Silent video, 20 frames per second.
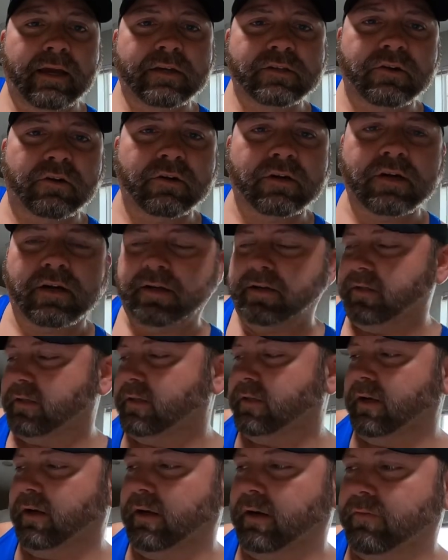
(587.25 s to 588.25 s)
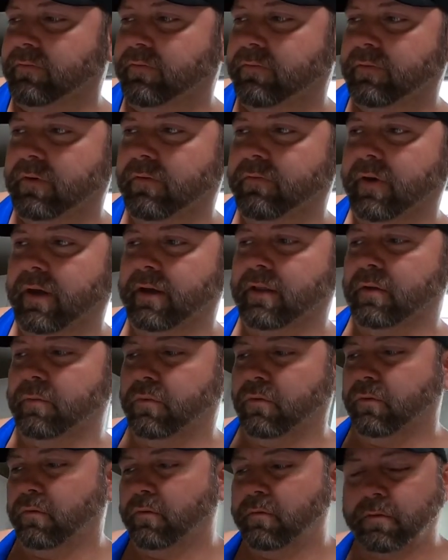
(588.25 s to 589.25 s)
He has all kind of stuff
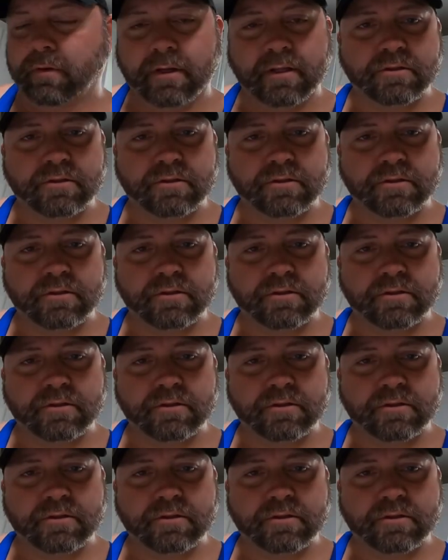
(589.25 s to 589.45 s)
available.